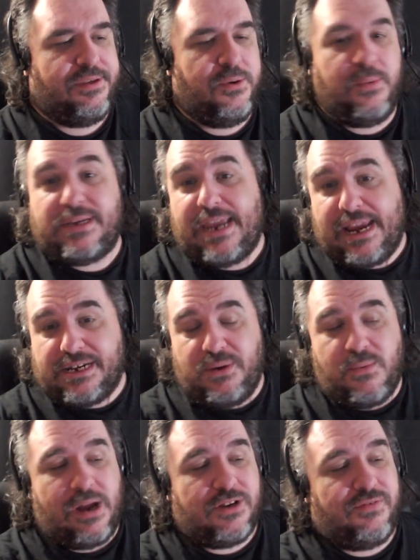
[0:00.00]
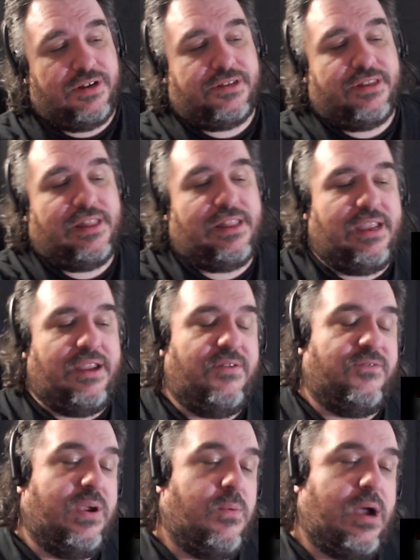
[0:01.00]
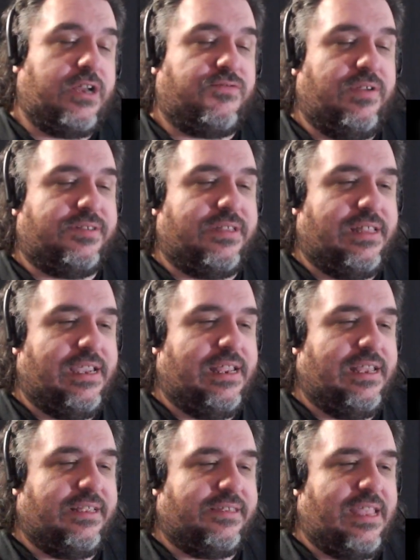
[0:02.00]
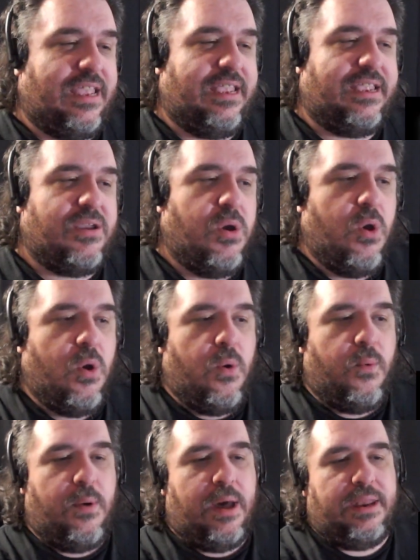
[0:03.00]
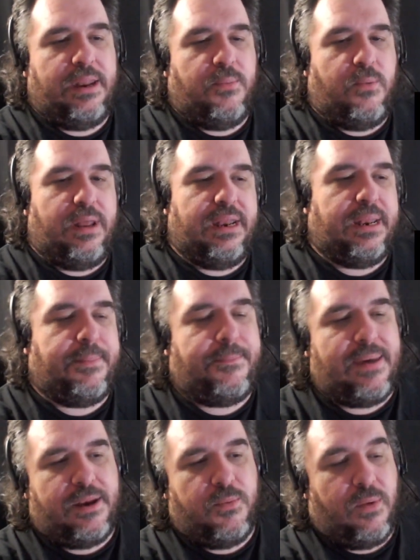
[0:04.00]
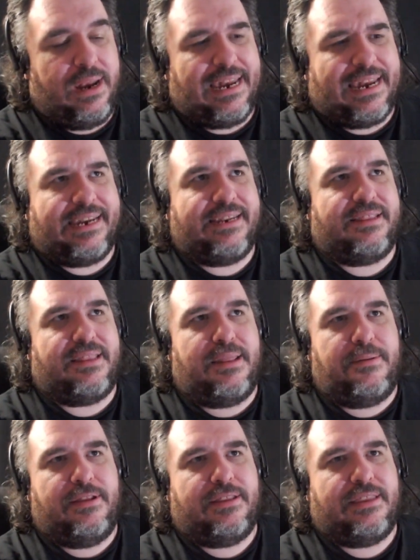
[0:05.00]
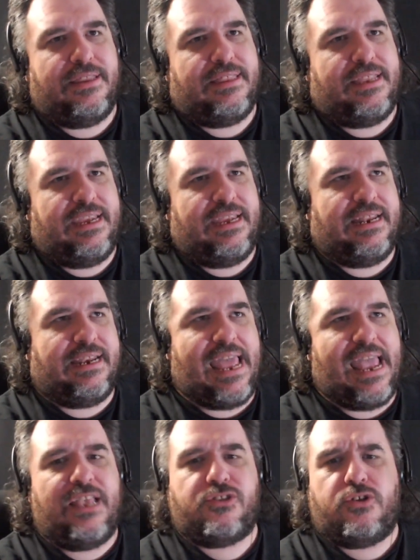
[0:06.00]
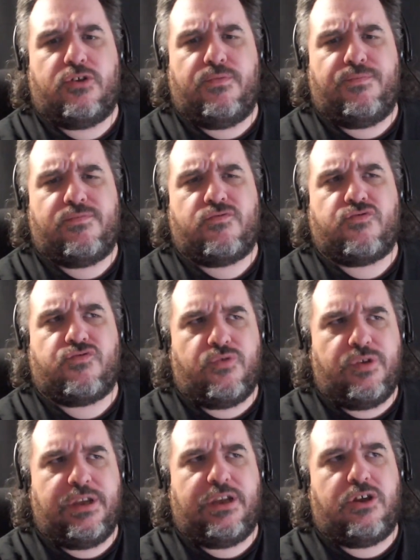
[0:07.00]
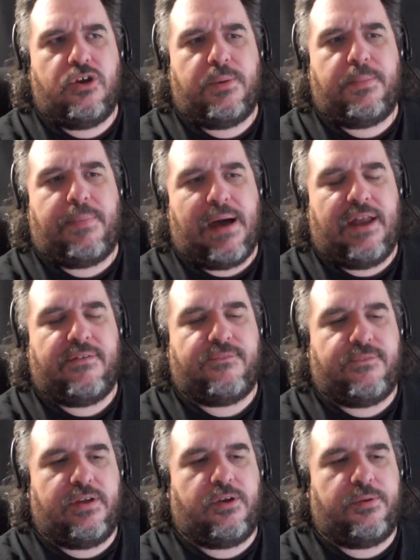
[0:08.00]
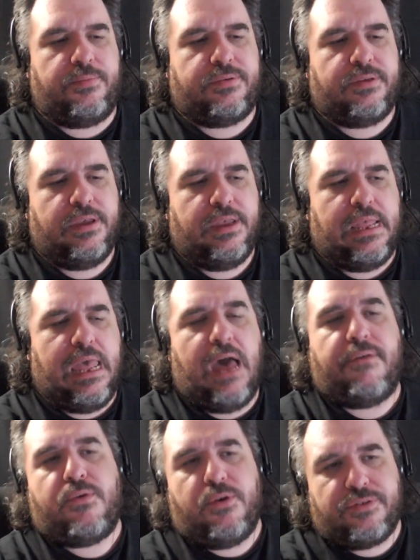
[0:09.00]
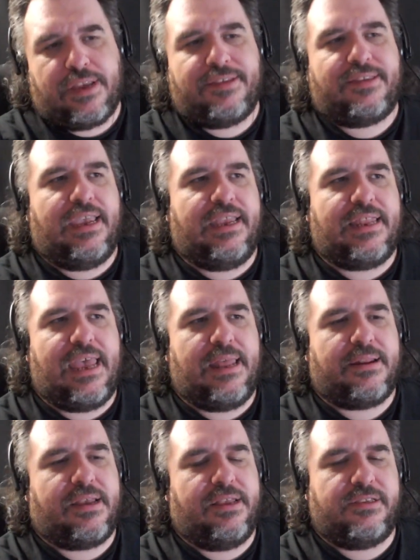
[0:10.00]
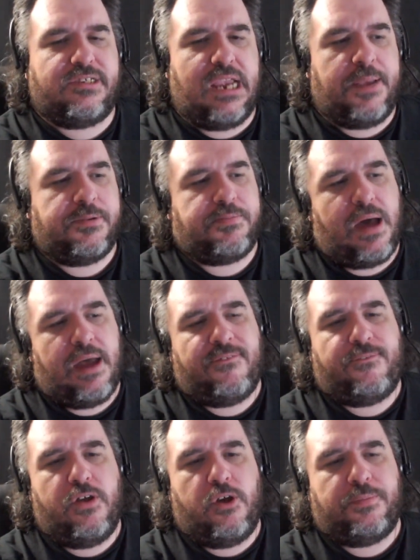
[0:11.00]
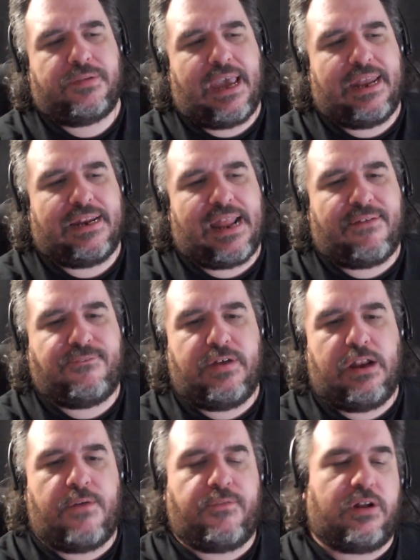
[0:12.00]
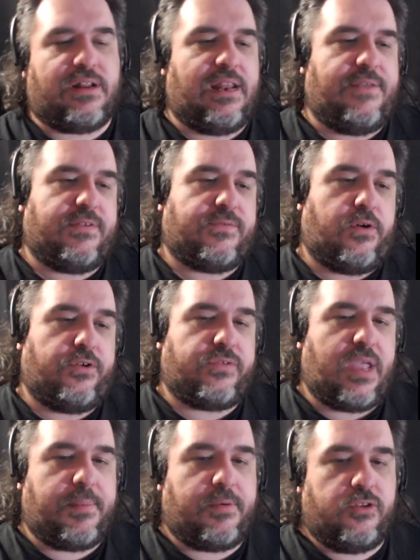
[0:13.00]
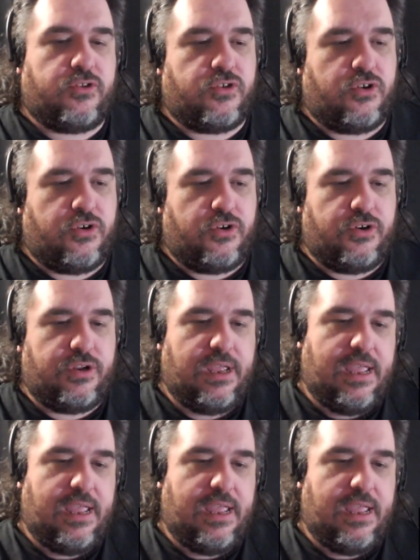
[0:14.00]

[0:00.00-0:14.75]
which I actually rewatched recently. Is like one of the better one of the last truly good Bond film. Of course, I say that because James Bond films kind of like fell off a cliff, as far as I'm concerned,